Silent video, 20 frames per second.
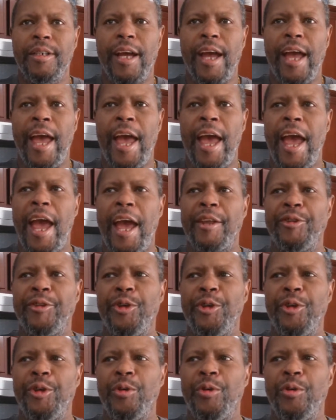and
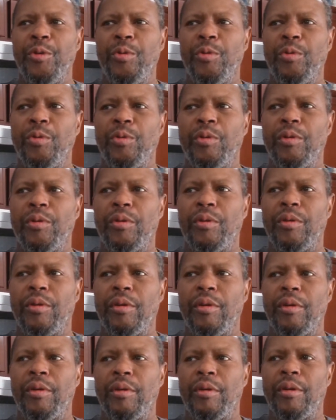you
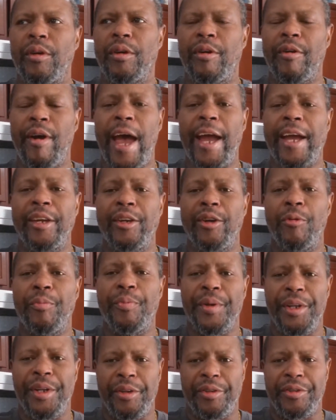crack it
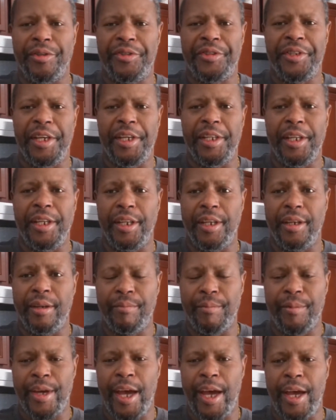open, there's a seed in it,
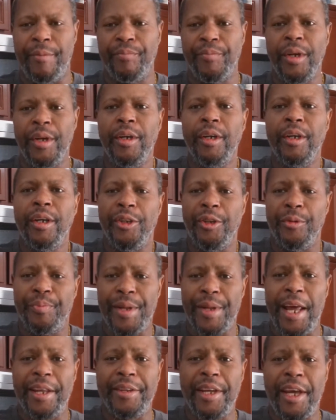okay? You
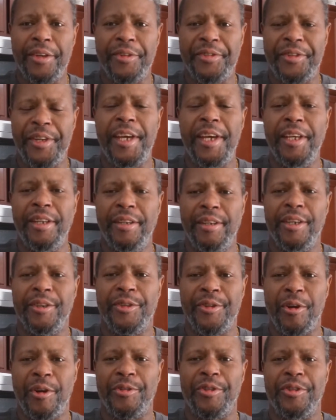plant that seed, it
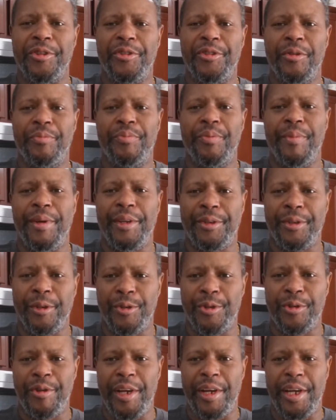turns into a pimento
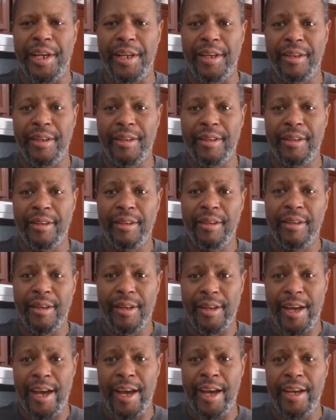tree,
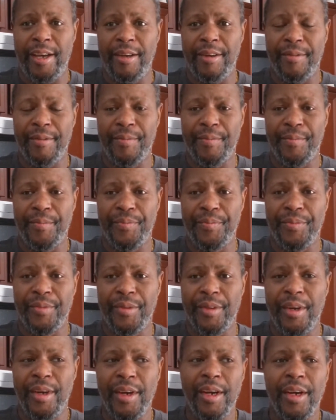okay?
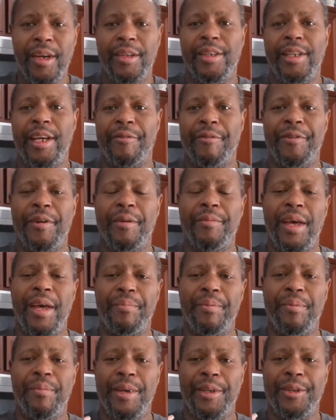Now from that
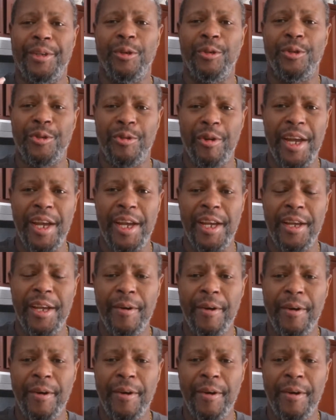pimento tree,